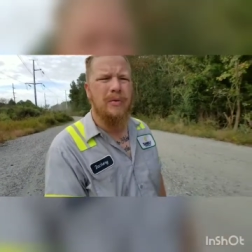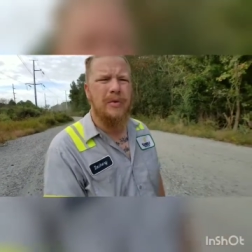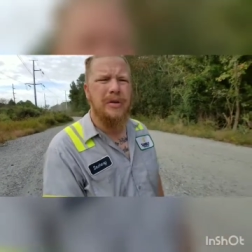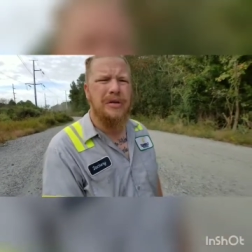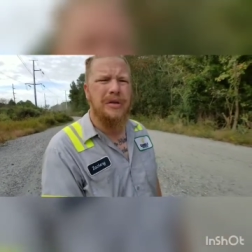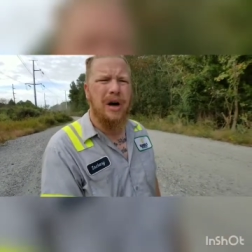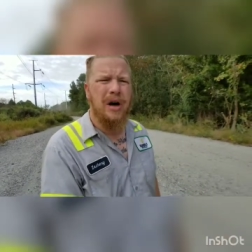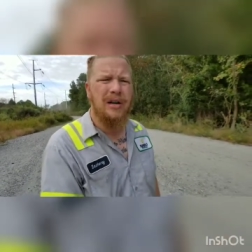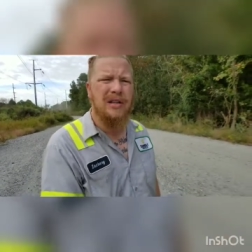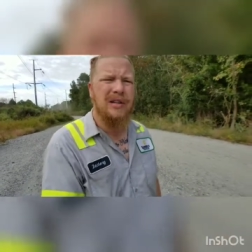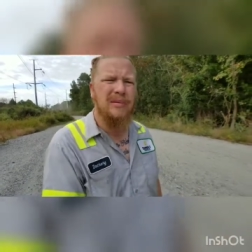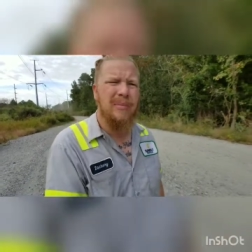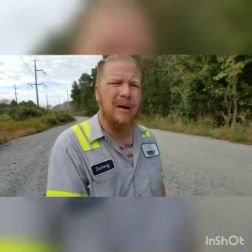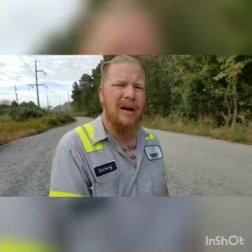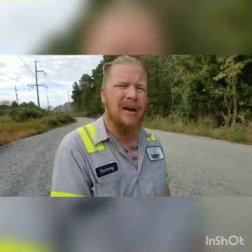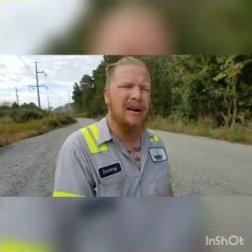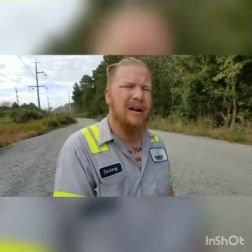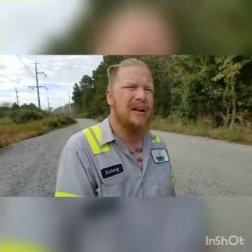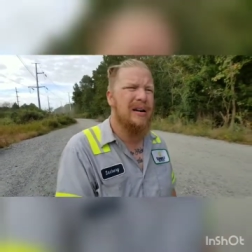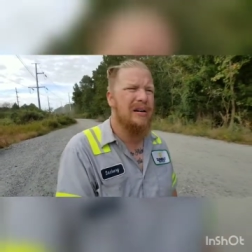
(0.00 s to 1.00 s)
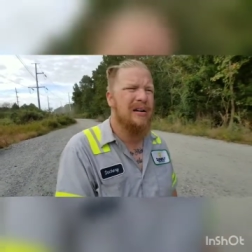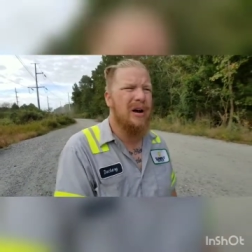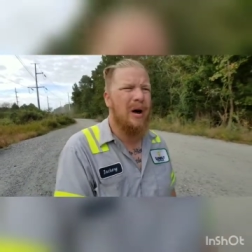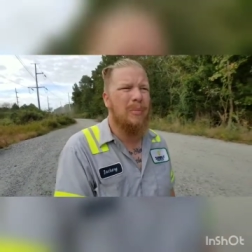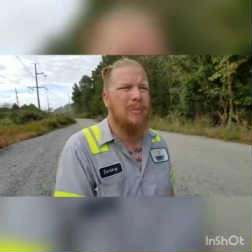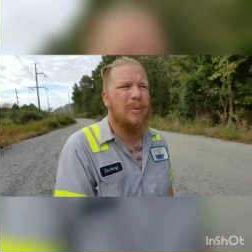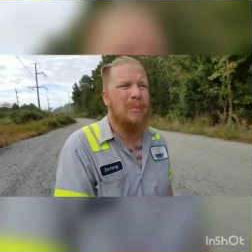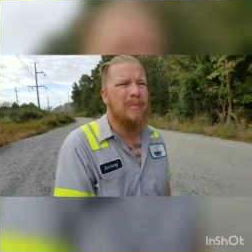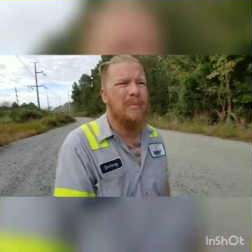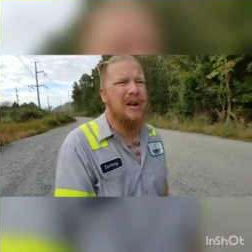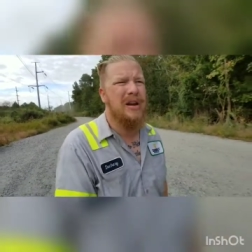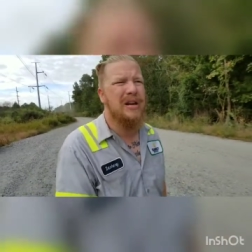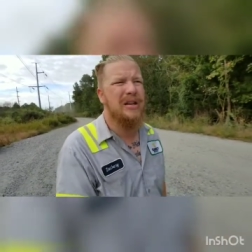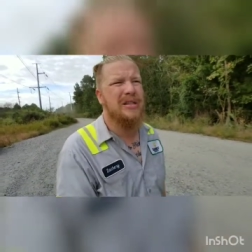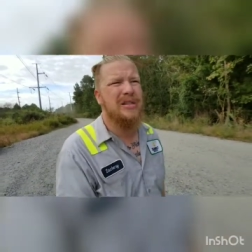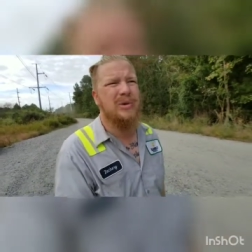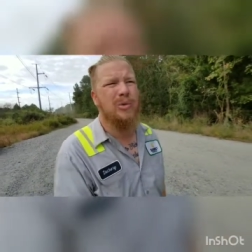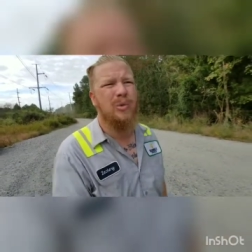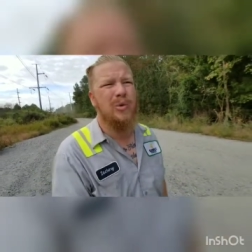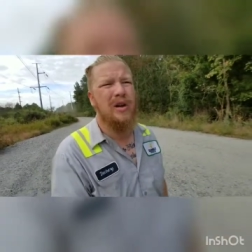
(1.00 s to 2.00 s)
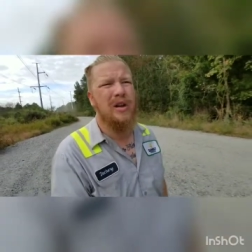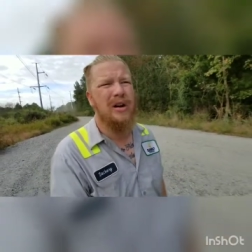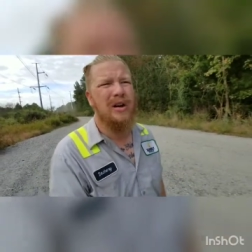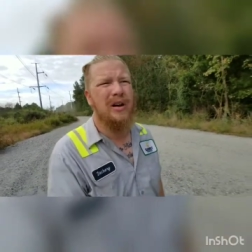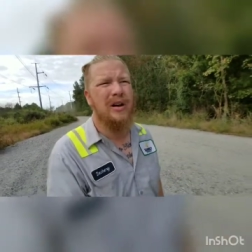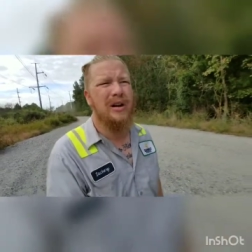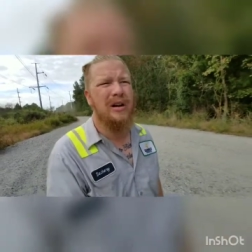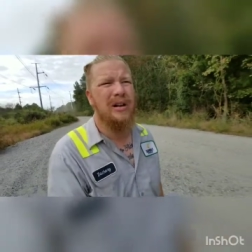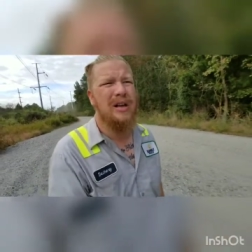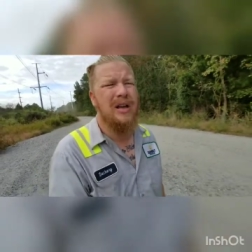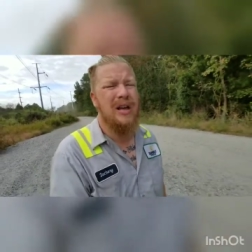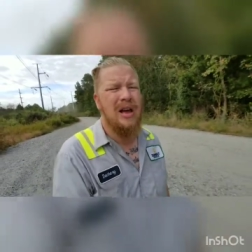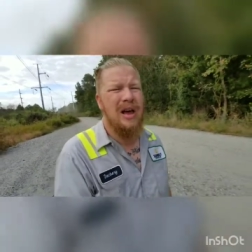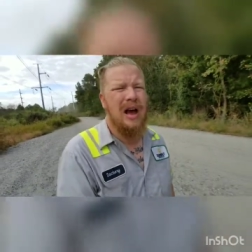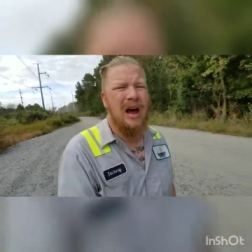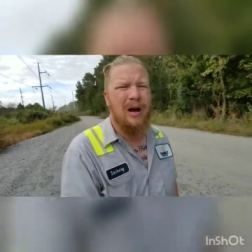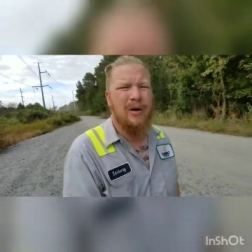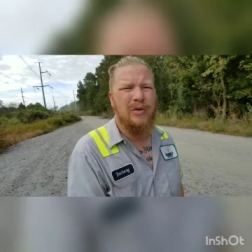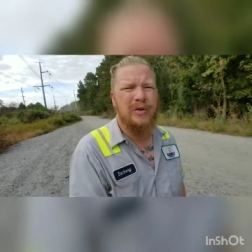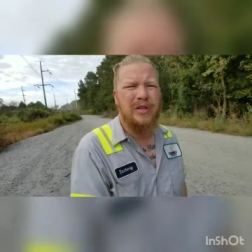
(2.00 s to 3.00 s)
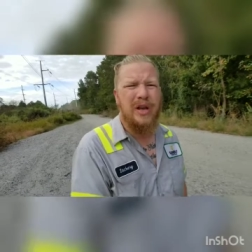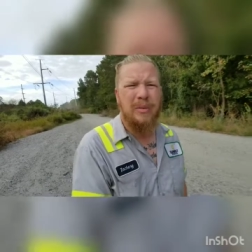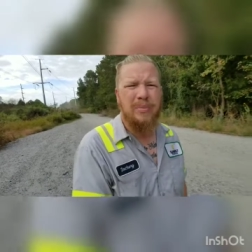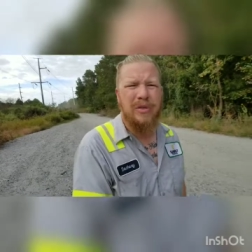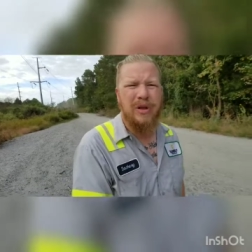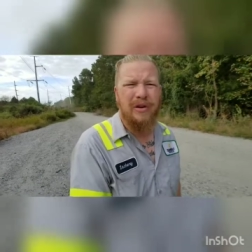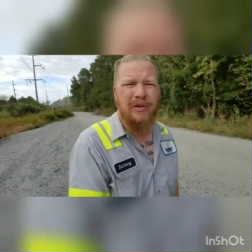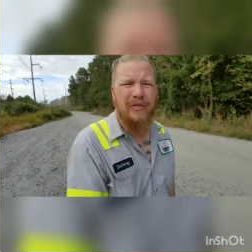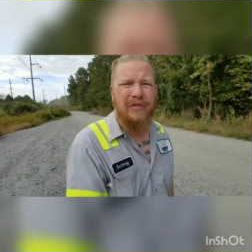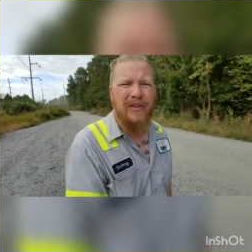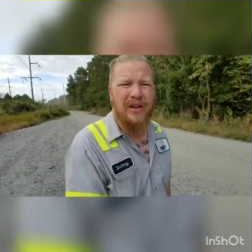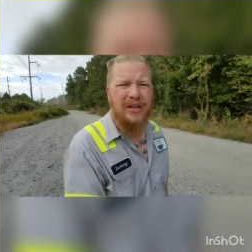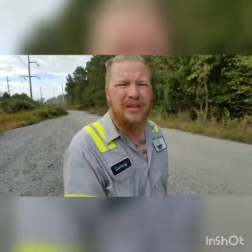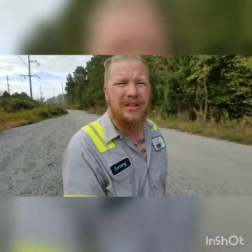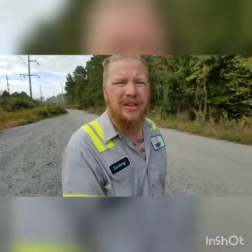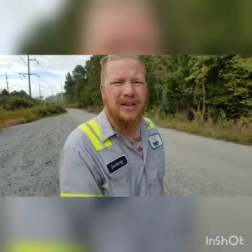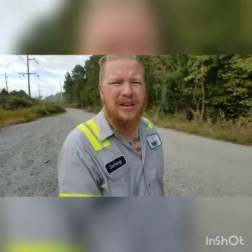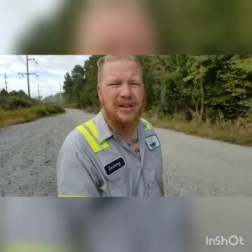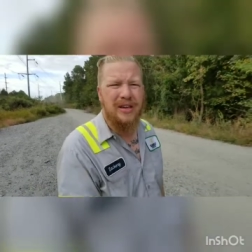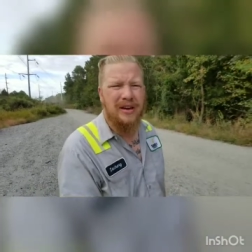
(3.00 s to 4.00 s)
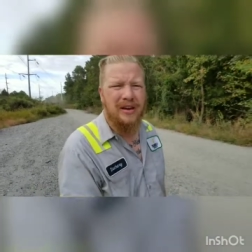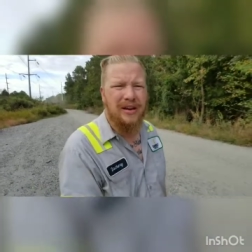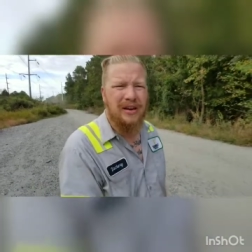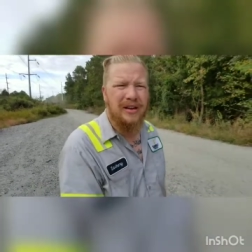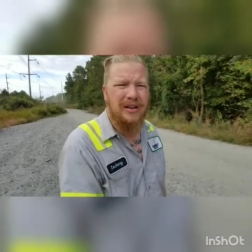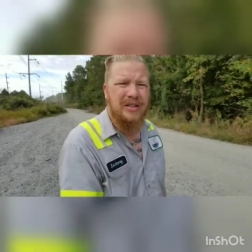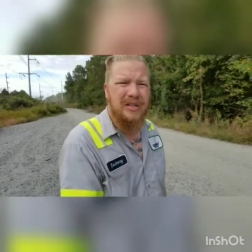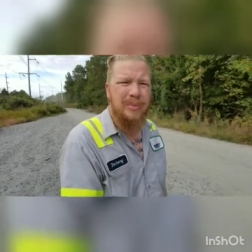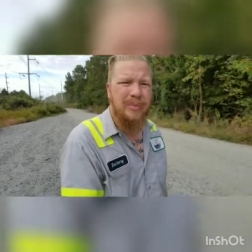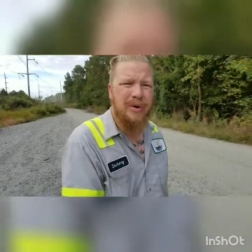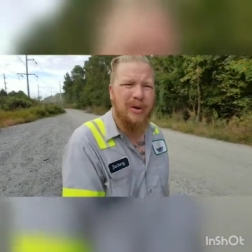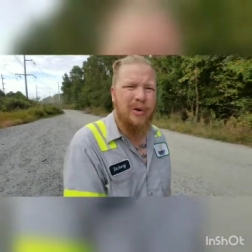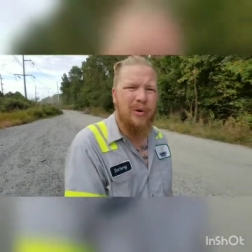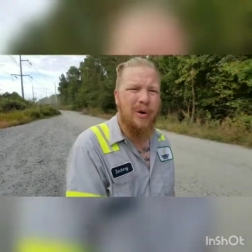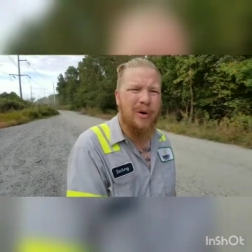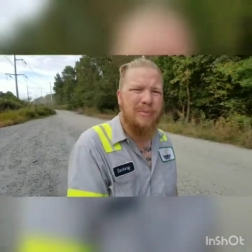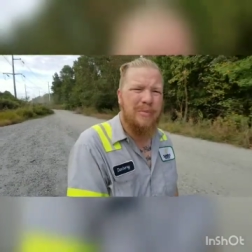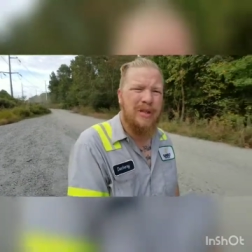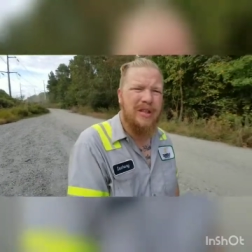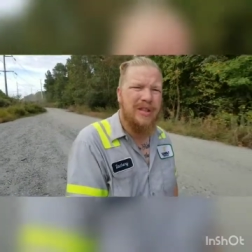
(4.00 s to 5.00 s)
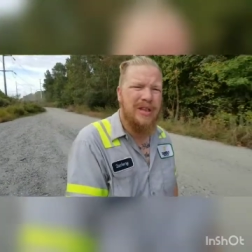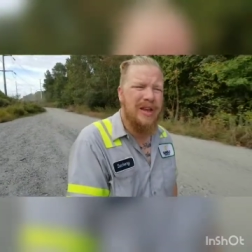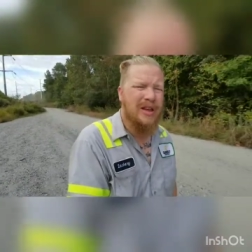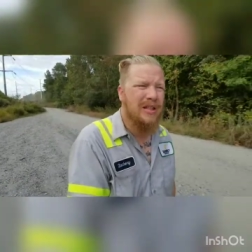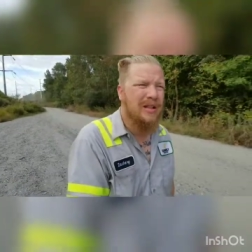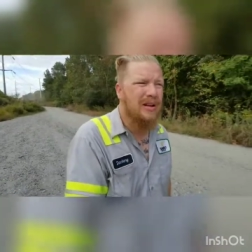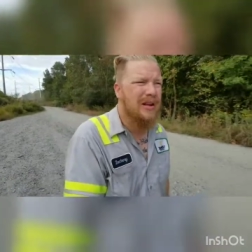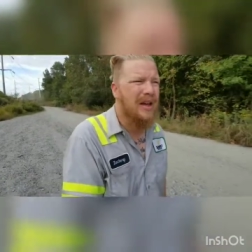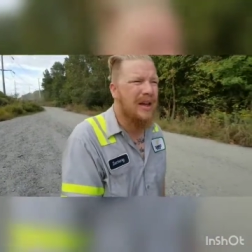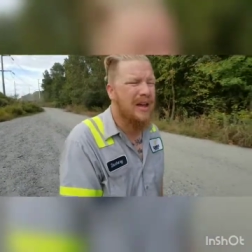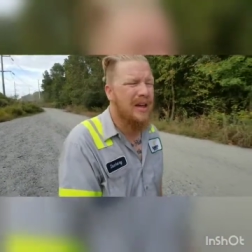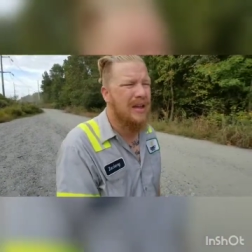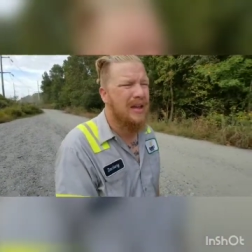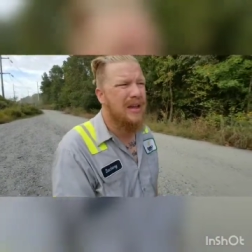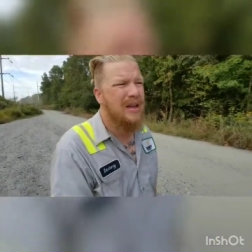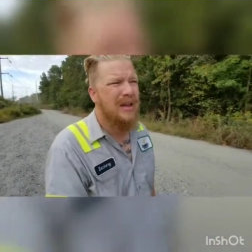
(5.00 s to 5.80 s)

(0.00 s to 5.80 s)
We talked about it a couple minutes when I was up there fixing some equipment the other day.